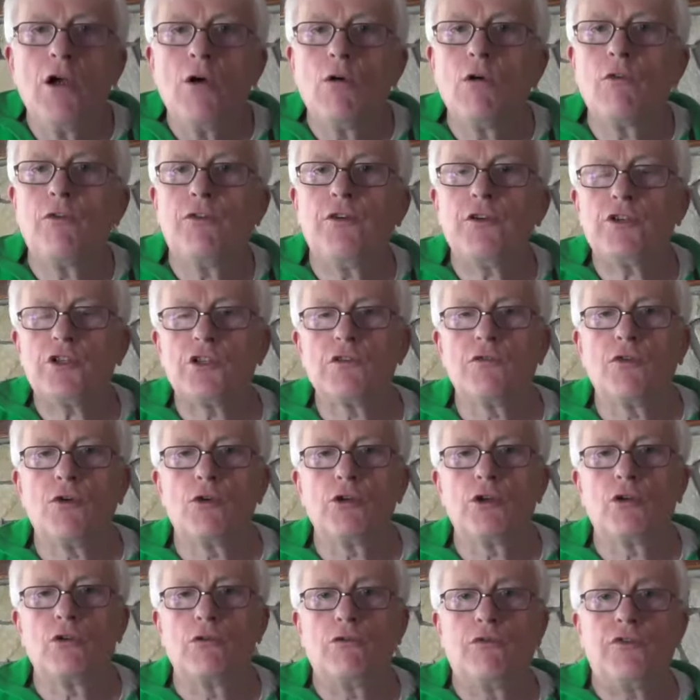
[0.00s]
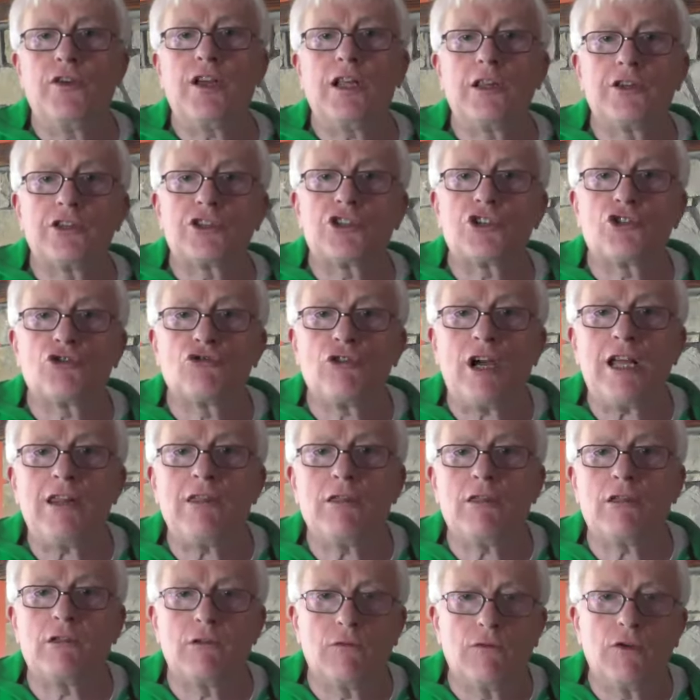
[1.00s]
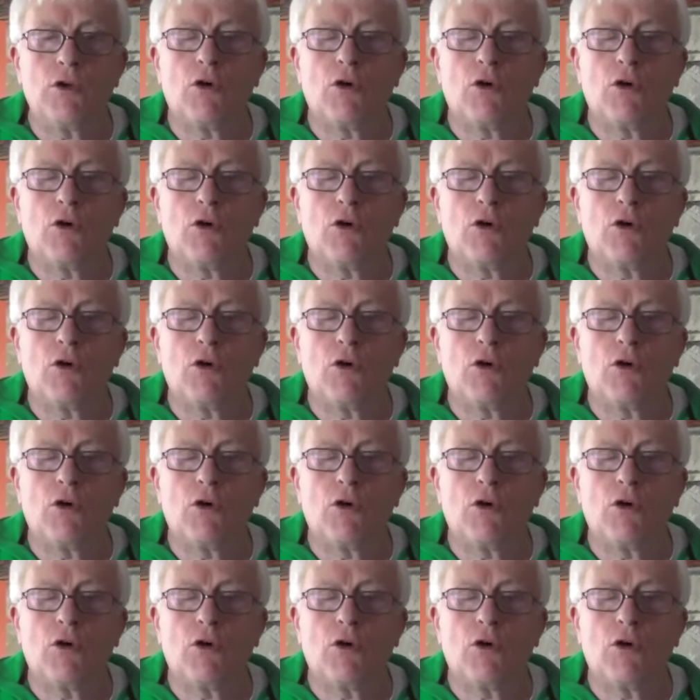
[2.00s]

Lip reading: well, first of all, you can feel the strength of